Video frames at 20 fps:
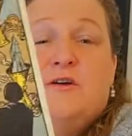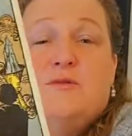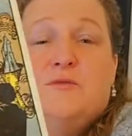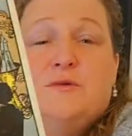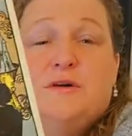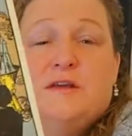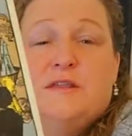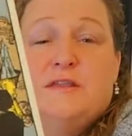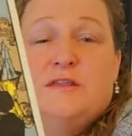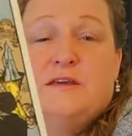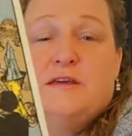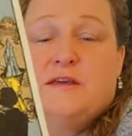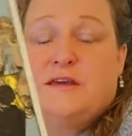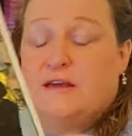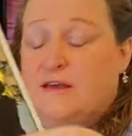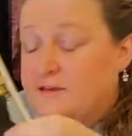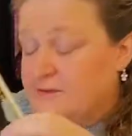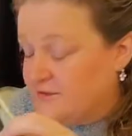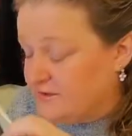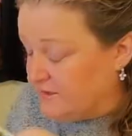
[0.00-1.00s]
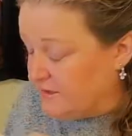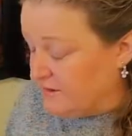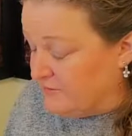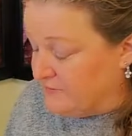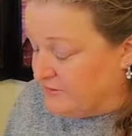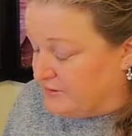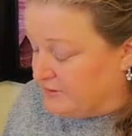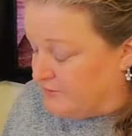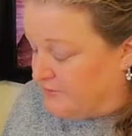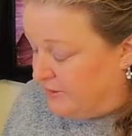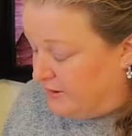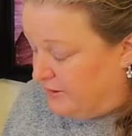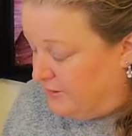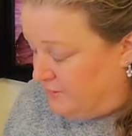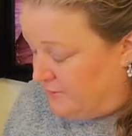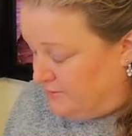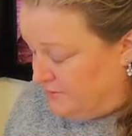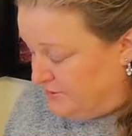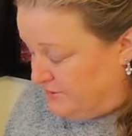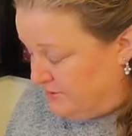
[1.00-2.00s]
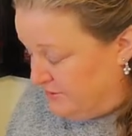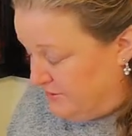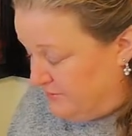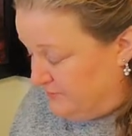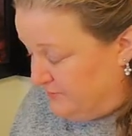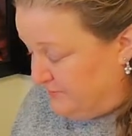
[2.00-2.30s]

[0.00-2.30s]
with the Seven of Cups.